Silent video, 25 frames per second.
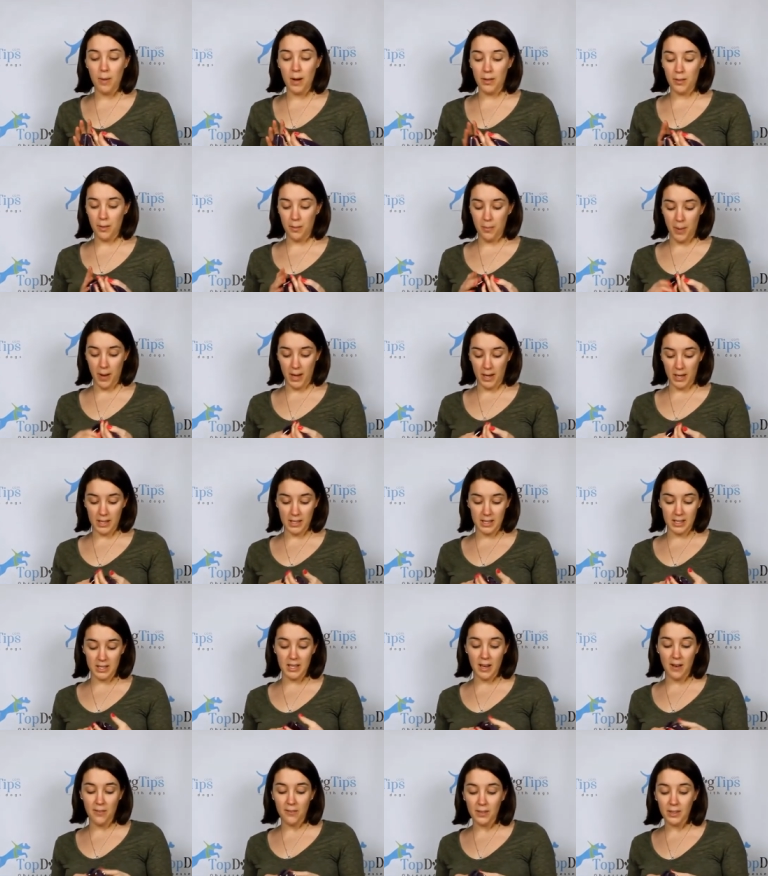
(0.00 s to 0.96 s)
month, but it's
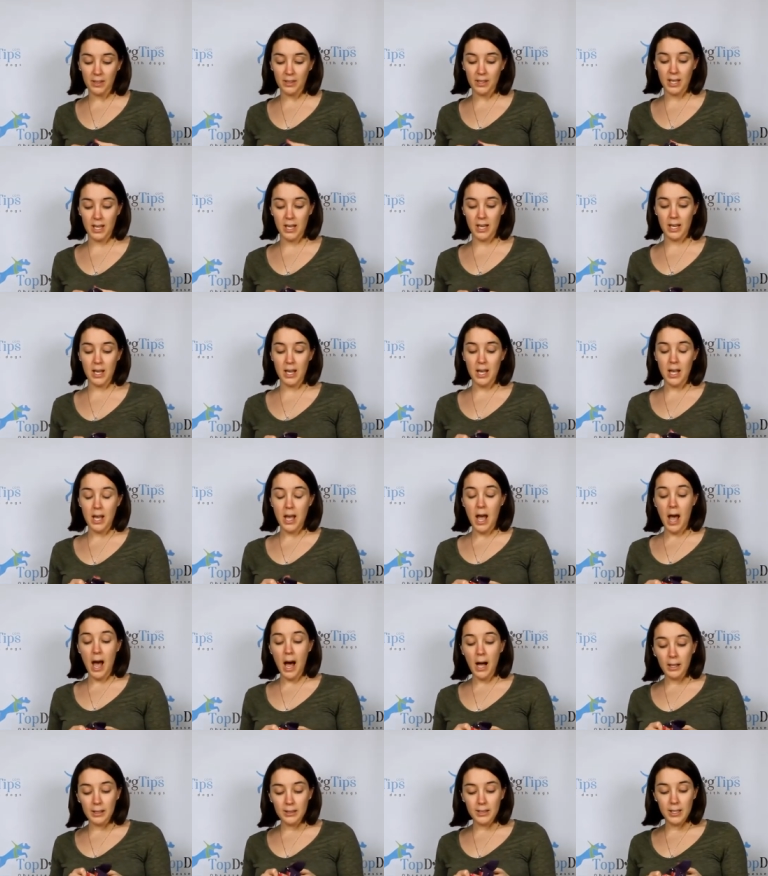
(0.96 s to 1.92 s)
definitely
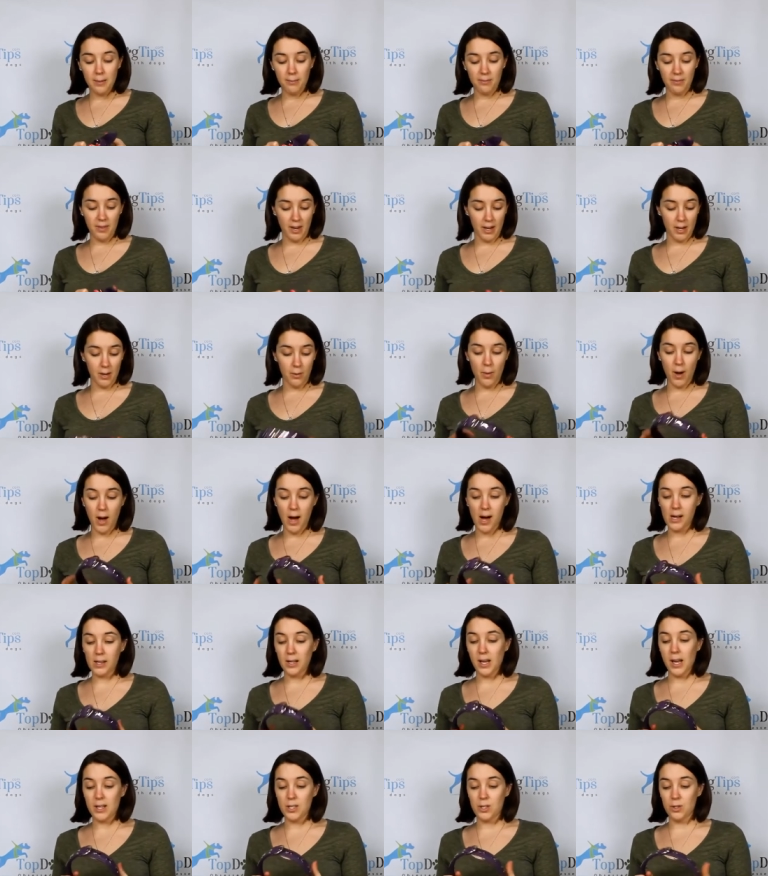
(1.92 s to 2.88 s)
held up very well.
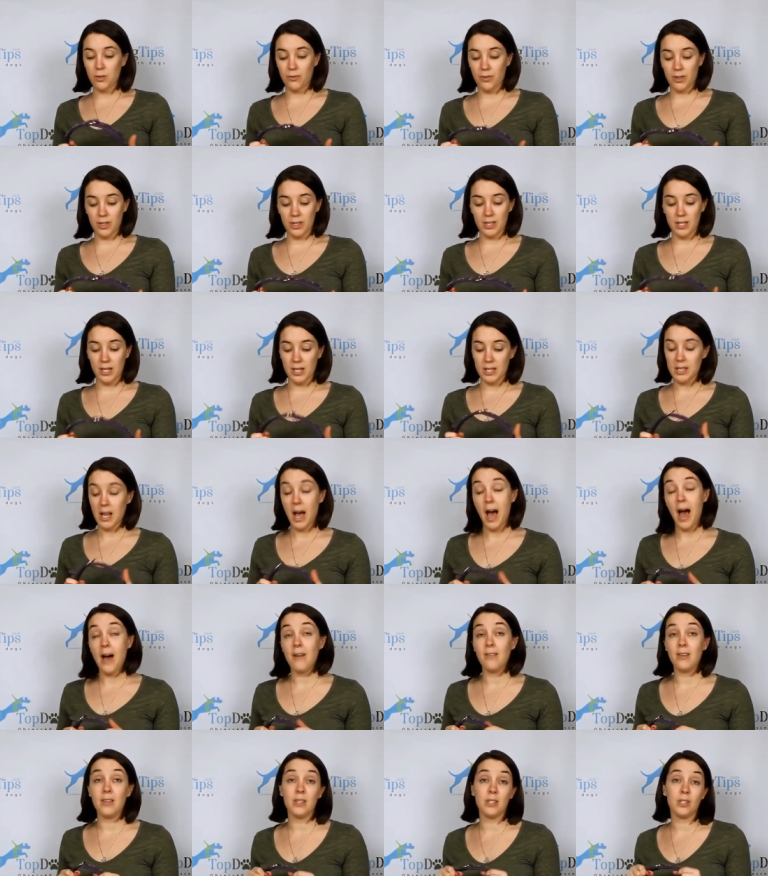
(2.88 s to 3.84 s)
I do foresee us
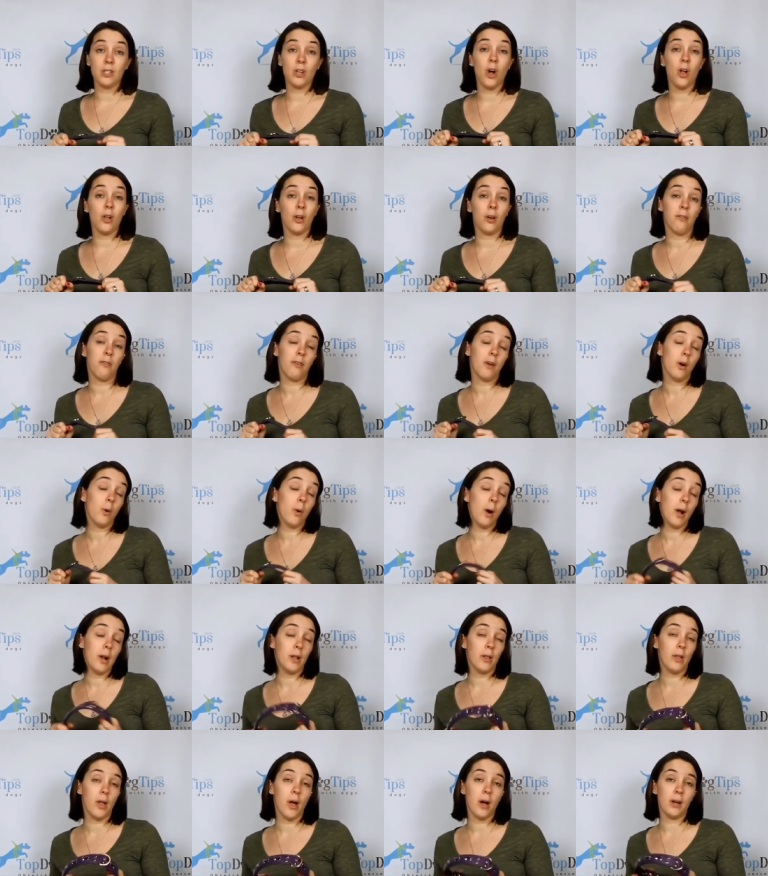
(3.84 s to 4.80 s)
having this collar for quite
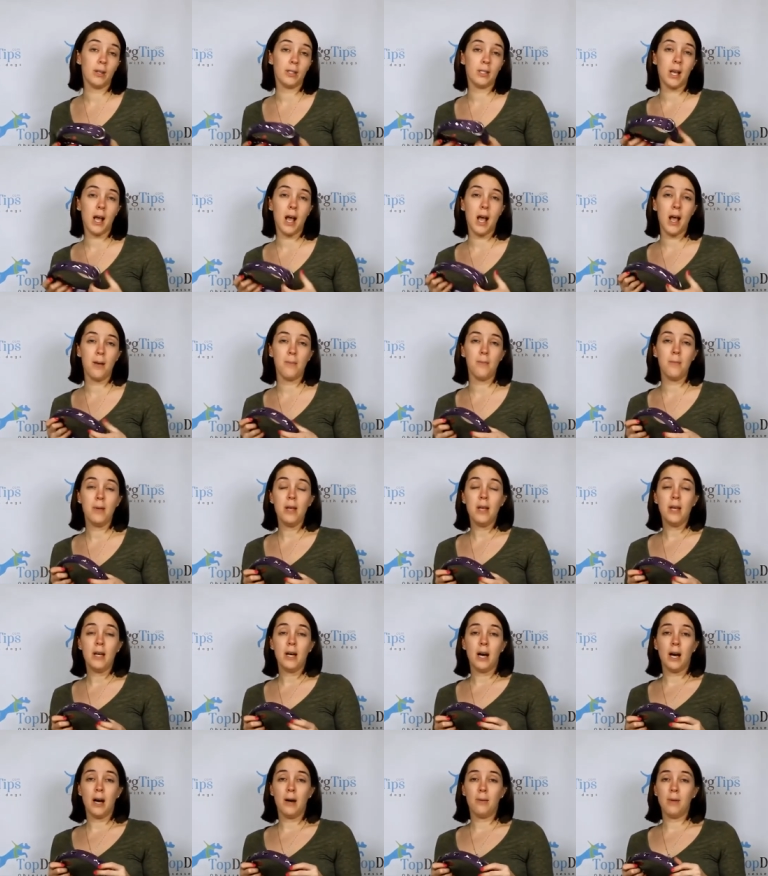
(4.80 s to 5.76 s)
a long time.
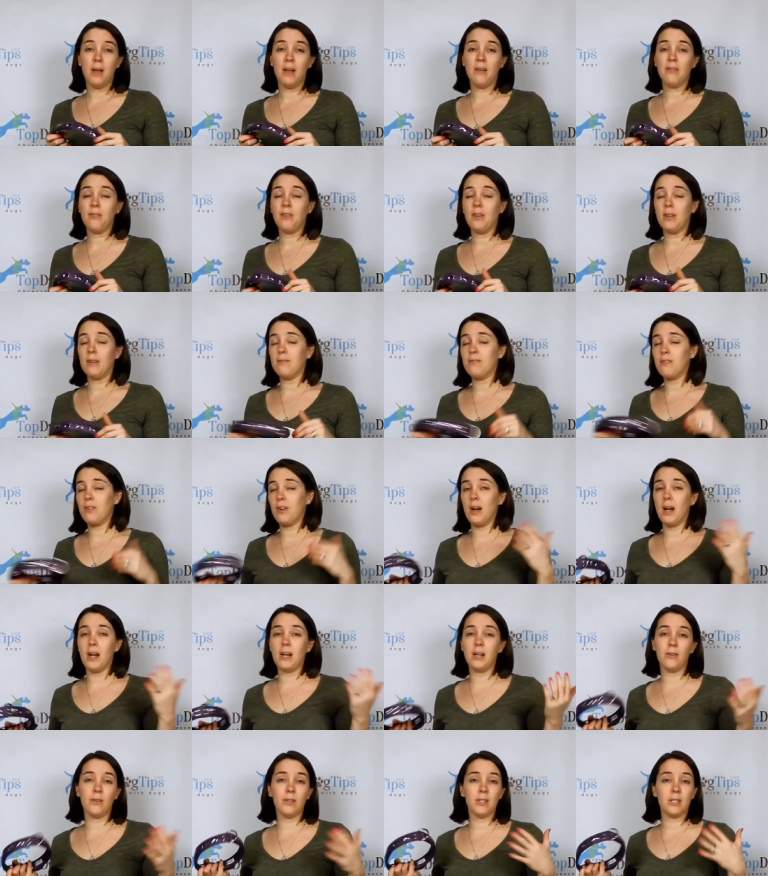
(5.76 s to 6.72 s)
If for
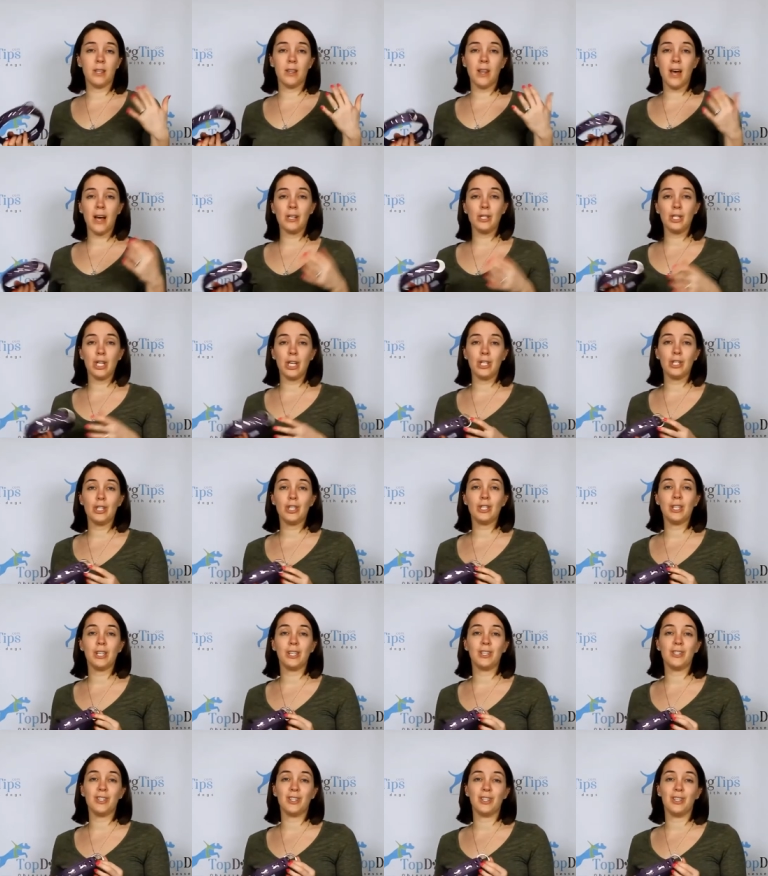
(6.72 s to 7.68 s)
any reason that changes,
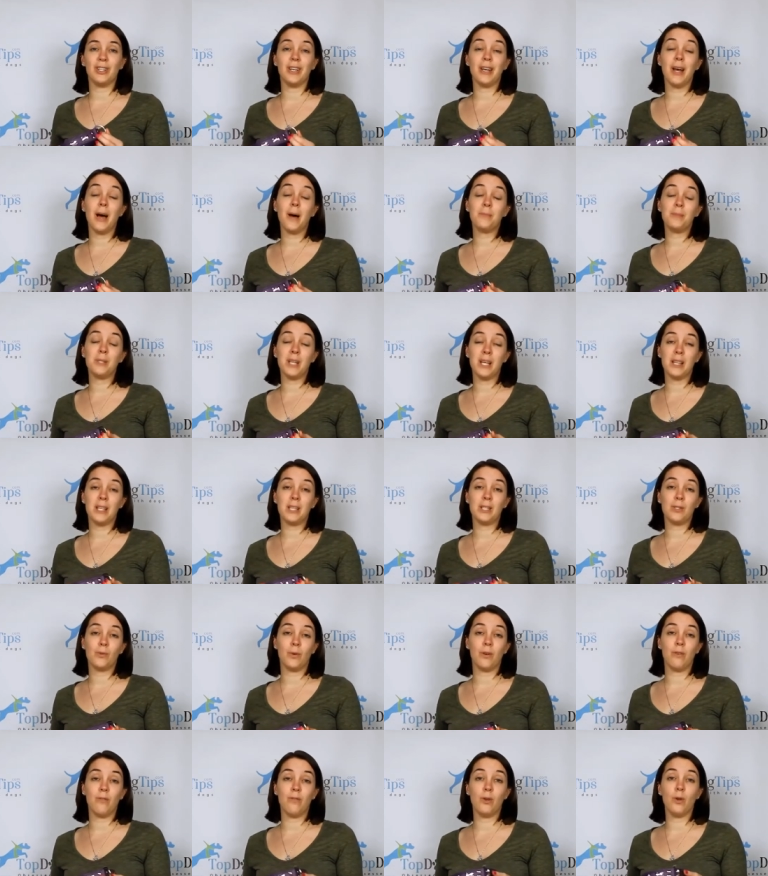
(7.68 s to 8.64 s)
I'll certainly update this
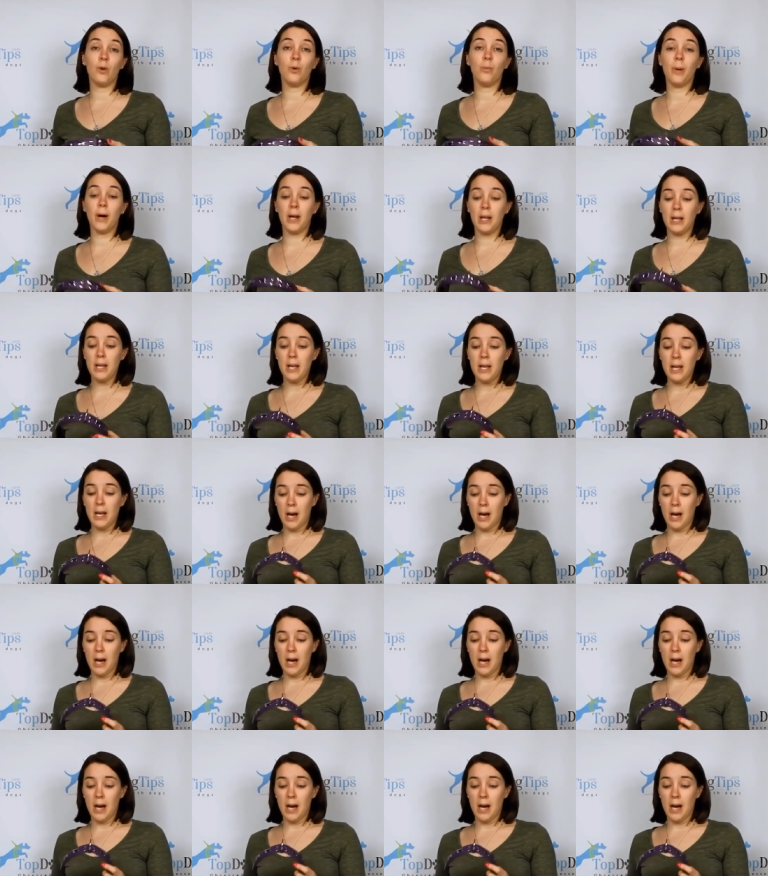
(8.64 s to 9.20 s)
review, but